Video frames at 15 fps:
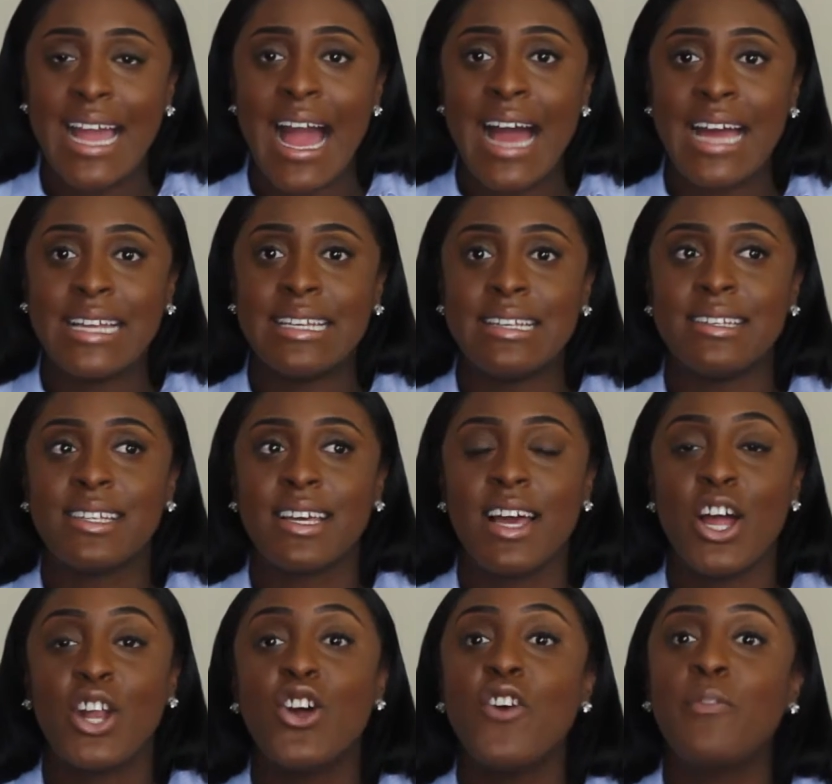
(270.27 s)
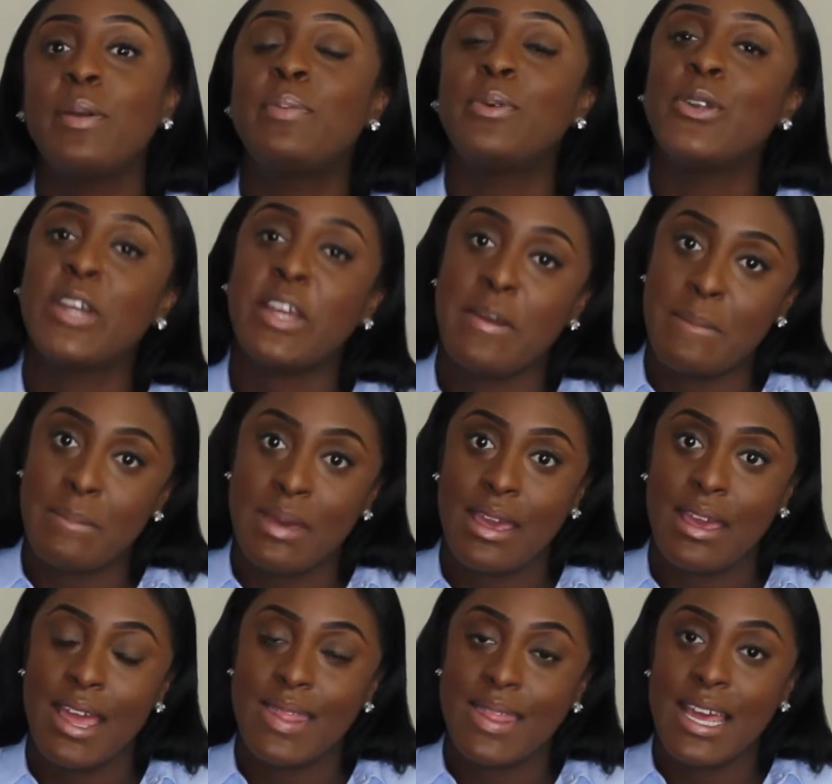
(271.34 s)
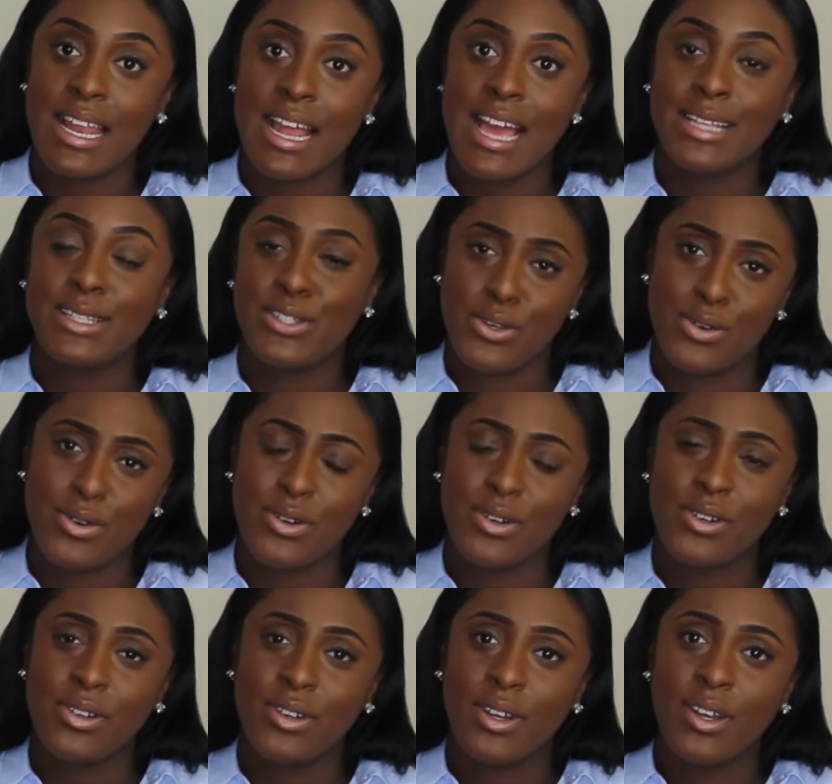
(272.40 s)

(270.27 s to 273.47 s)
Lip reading: And a lot of people look at me and they're like, Dior,